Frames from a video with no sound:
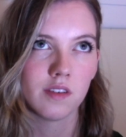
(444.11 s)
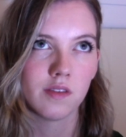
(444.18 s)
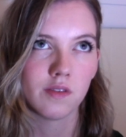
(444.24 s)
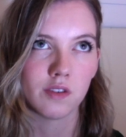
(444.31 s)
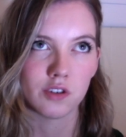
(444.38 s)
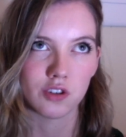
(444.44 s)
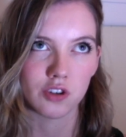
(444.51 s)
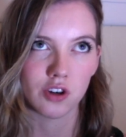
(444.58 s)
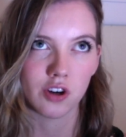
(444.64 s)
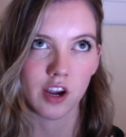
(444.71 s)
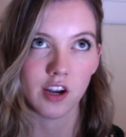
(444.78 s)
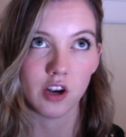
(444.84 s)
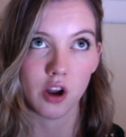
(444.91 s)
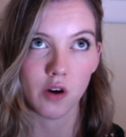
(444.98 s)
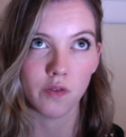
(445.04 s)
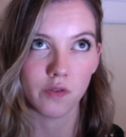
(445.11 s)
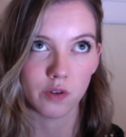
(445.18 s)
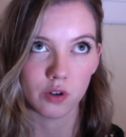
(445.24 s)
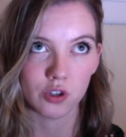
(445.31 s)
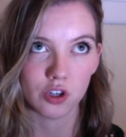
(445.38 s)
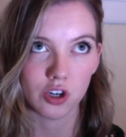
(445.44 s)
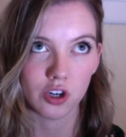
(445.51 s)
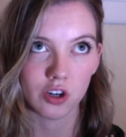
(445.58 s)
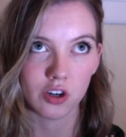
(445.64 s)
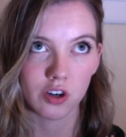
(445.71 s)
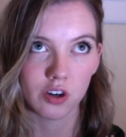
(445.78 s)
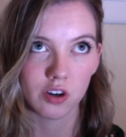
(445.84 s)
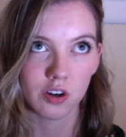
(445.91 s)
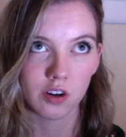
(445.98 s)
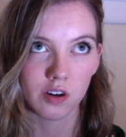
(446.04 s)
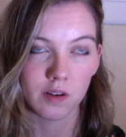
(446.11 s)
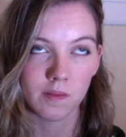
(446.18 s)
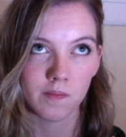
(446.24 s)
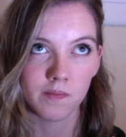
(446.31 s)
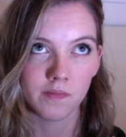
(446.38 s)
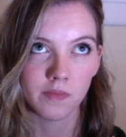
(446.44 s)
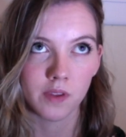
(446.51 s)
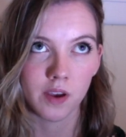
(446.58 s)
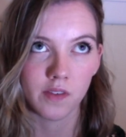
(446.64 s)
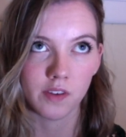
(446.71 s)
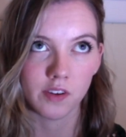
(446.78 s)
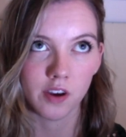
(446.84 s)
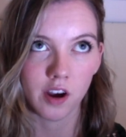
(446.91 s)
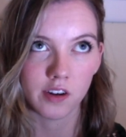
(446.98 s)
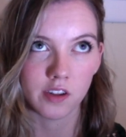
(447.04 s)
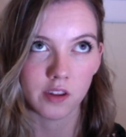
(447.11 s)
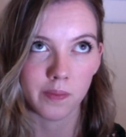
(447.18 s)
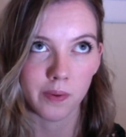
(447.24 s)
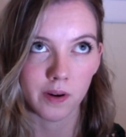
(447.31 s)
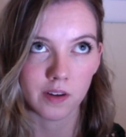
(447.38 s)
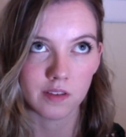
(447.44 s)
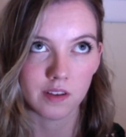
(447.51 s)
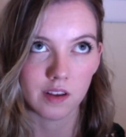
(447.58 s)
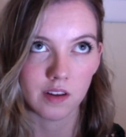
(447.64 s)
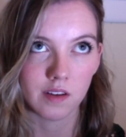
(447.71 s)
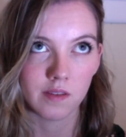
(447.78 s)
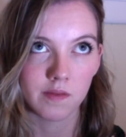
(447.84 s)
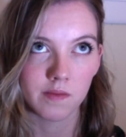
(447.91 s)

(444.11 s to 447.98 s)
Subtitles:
for sure, and know for sure. You have to talk to the person.